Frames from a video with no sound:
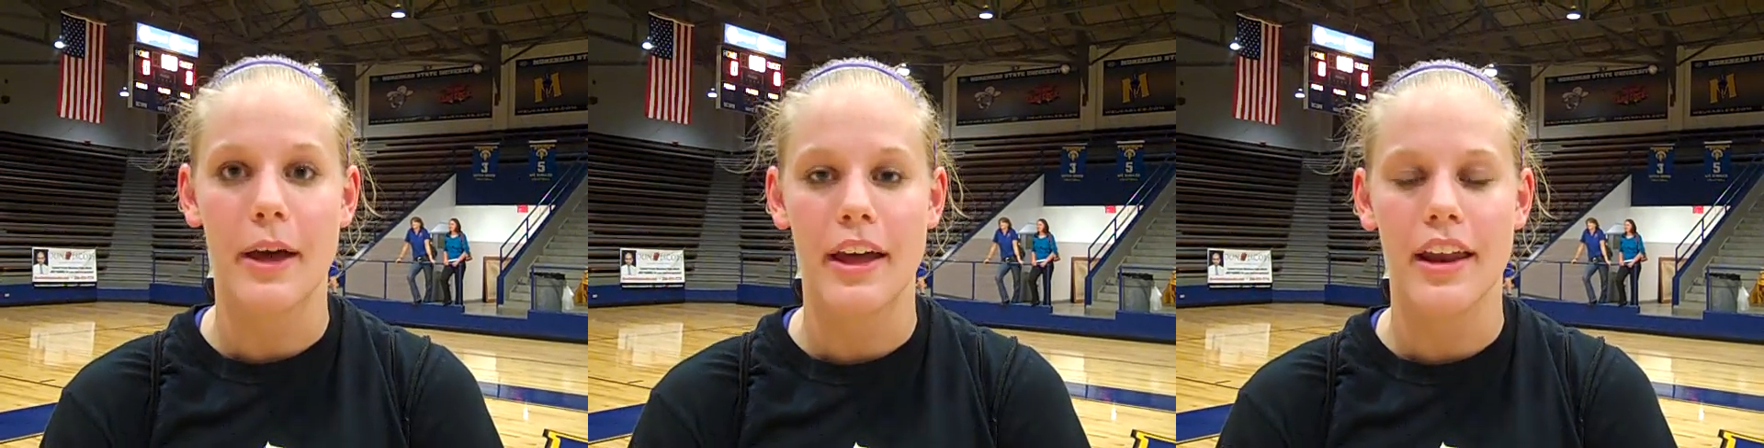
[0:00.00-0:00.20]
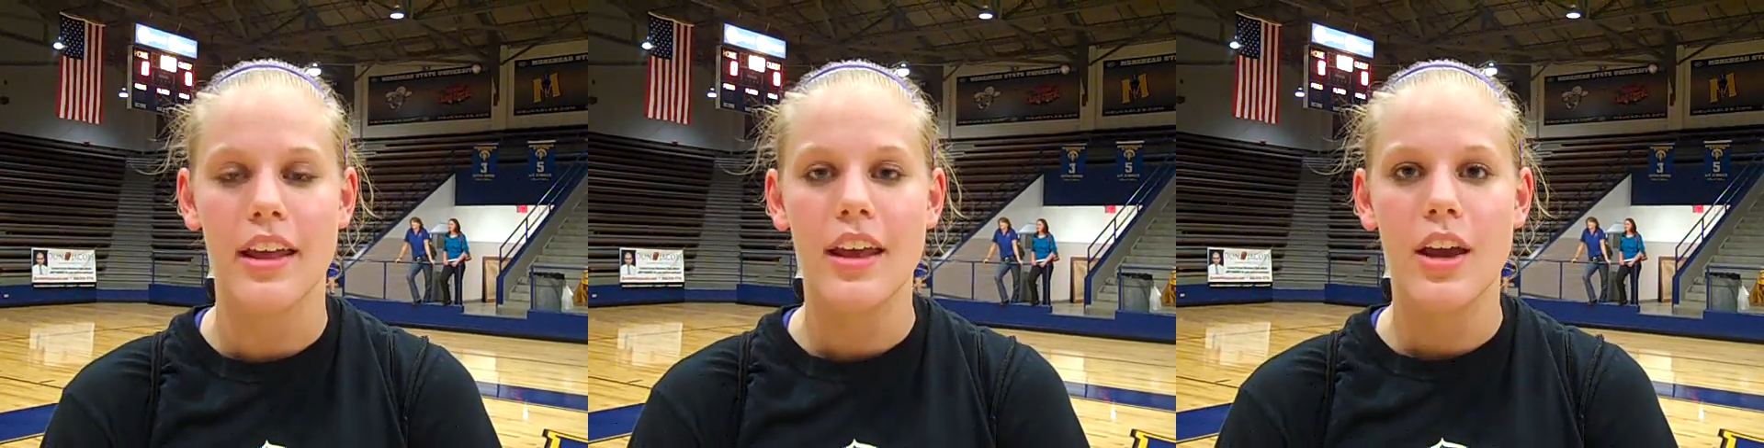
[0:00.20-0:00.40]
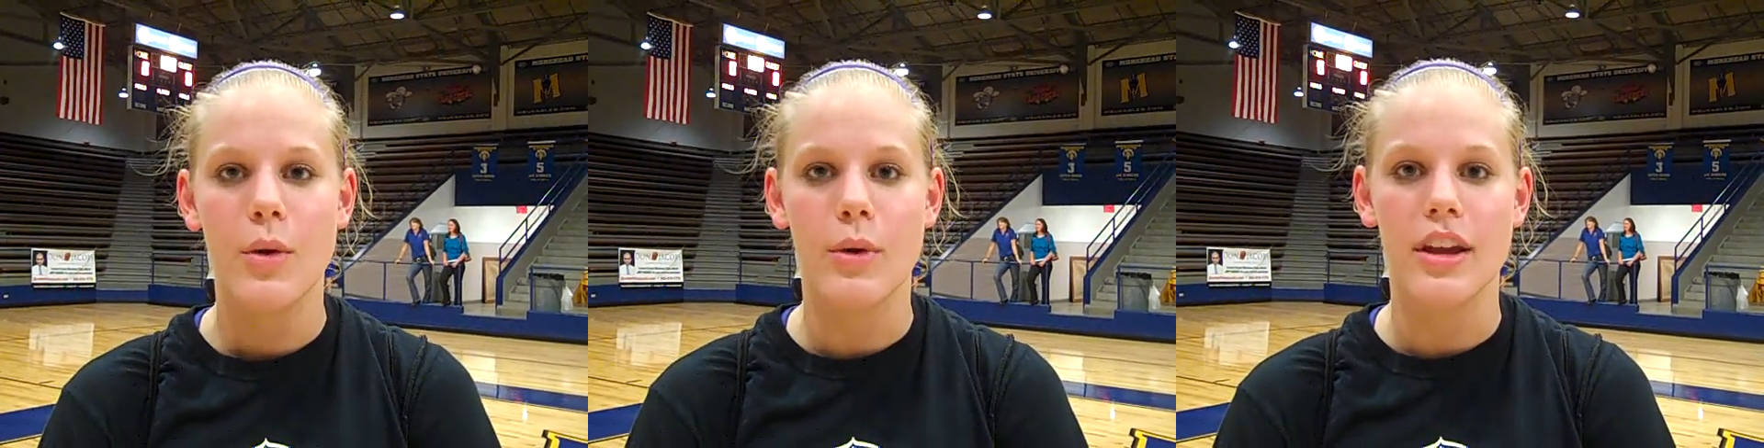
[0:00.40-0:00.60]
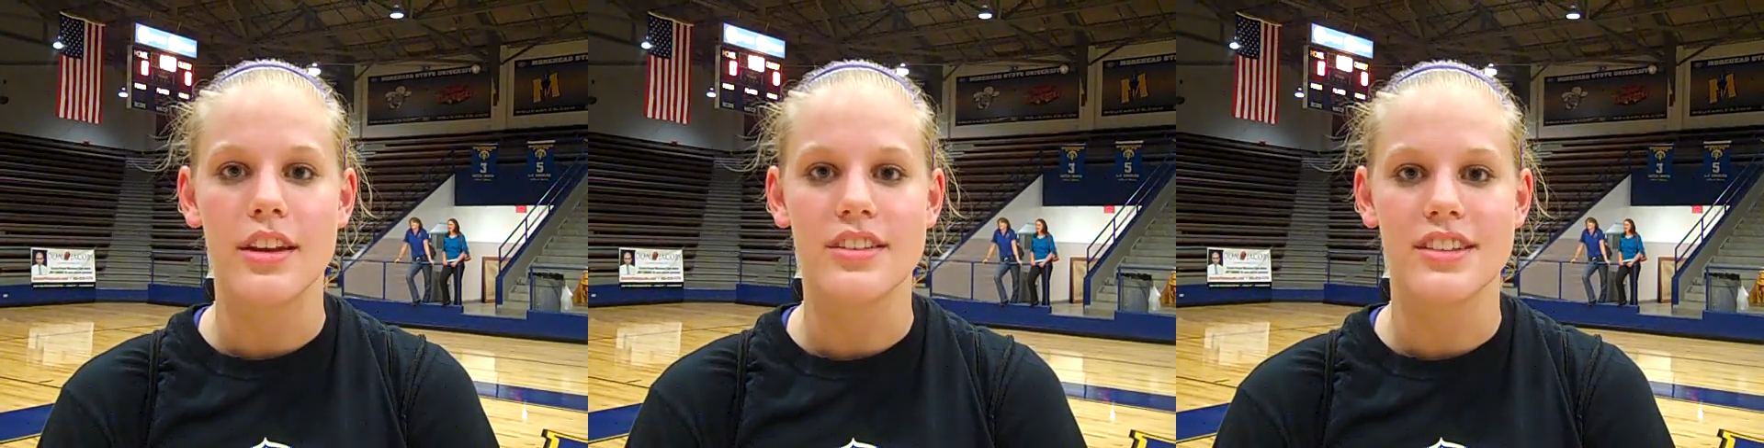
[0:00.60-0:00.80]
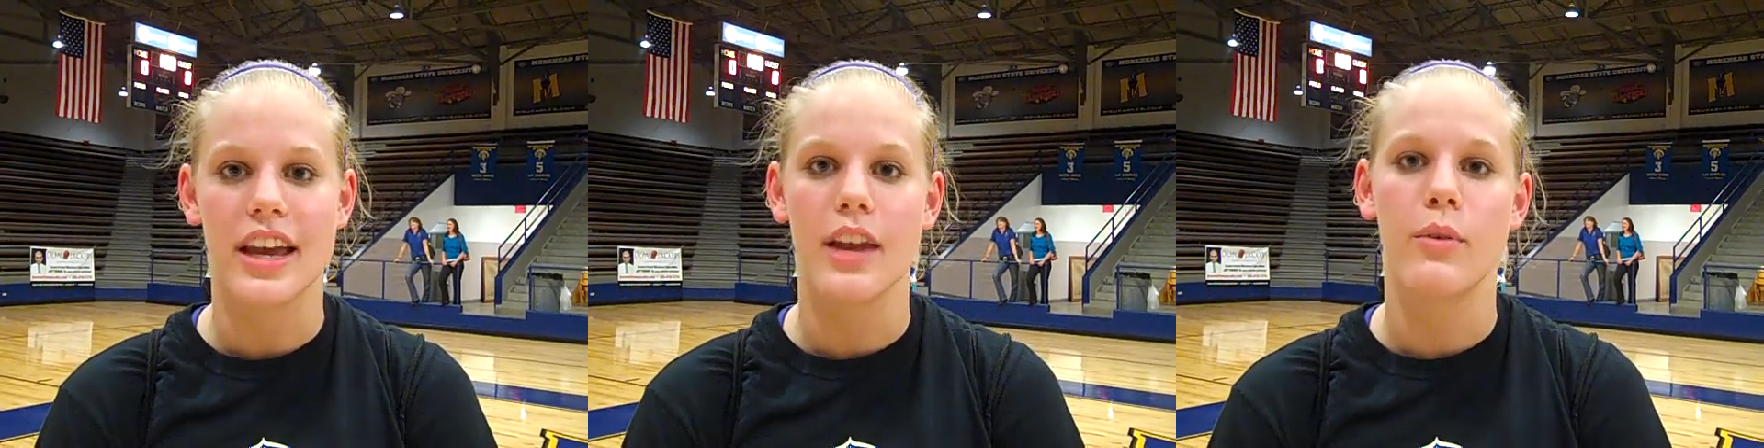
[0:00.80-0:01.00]
but we
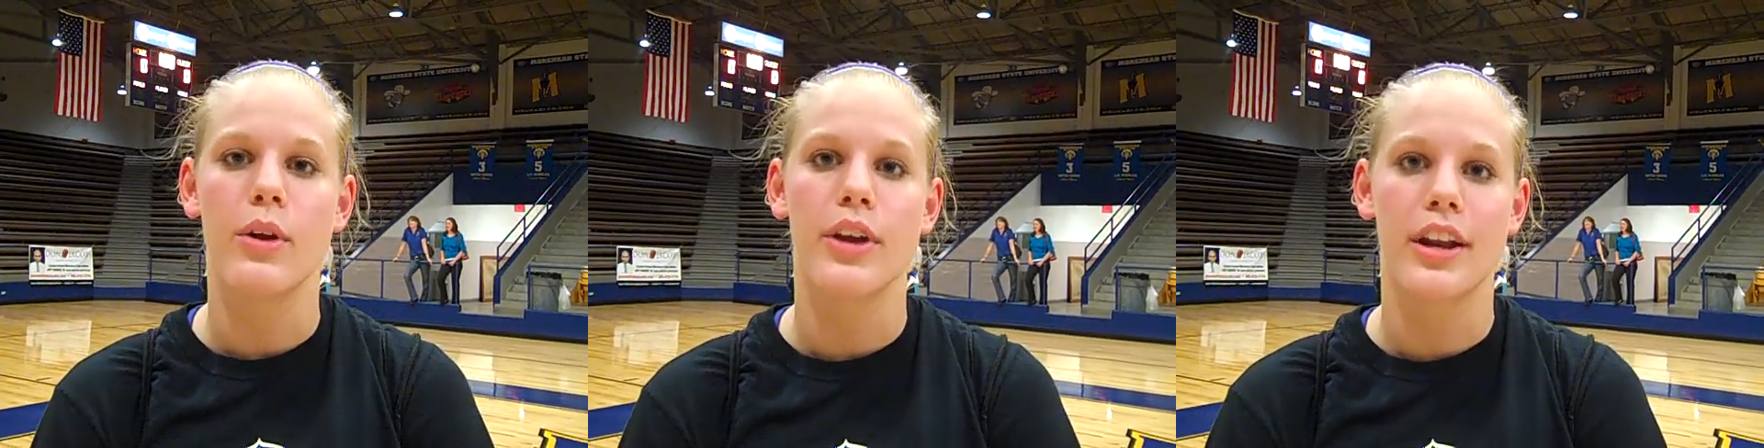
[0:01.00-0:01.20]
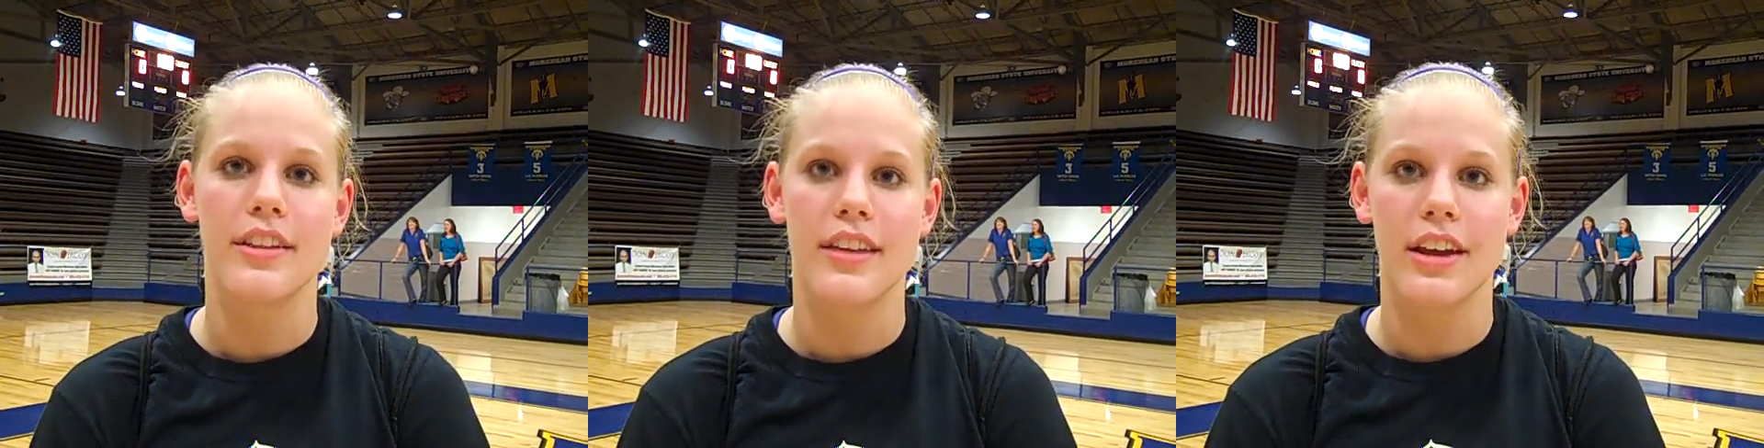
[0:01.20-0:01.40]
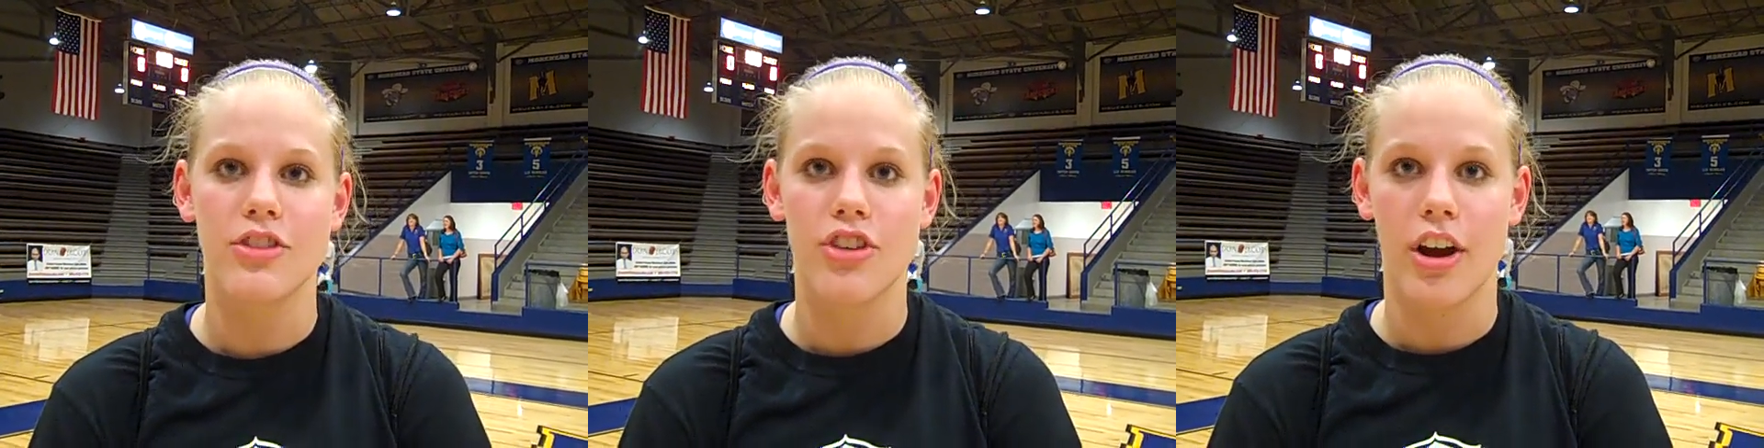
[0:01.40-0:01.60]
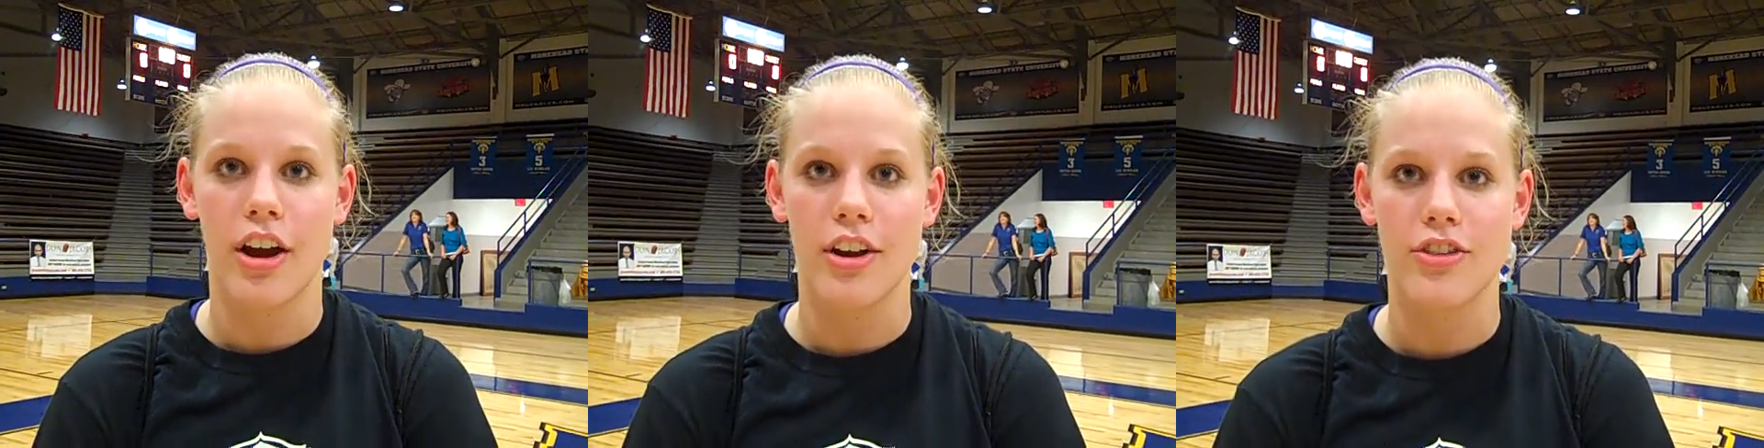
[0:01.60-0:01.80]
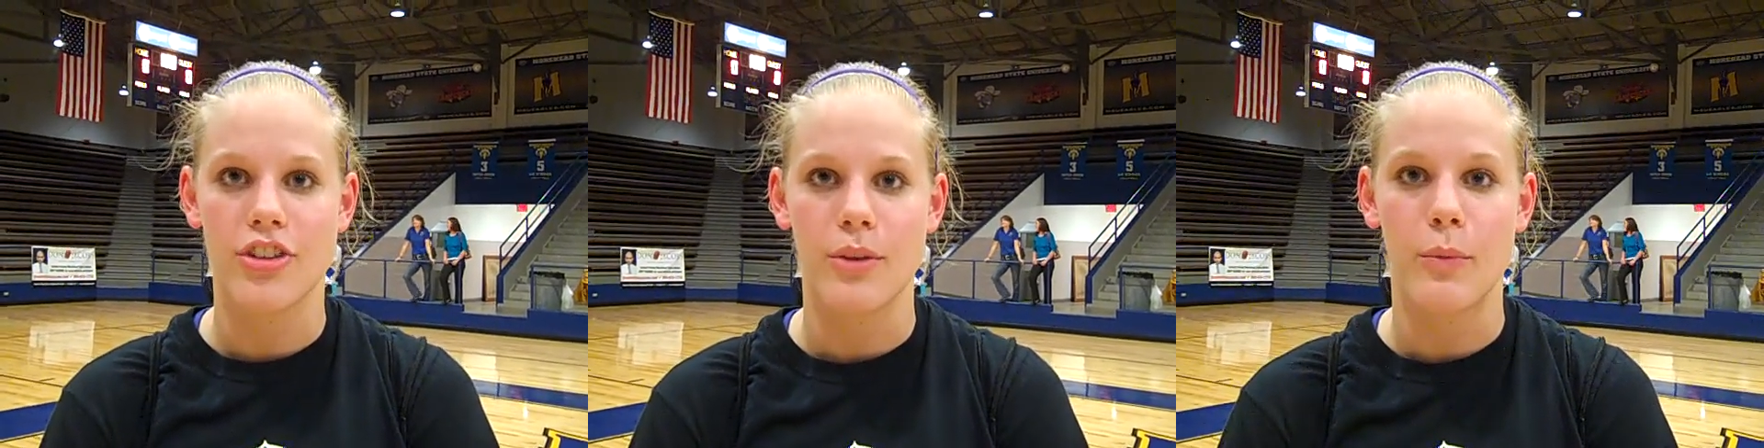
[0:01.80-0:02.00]
decided we were going to take charge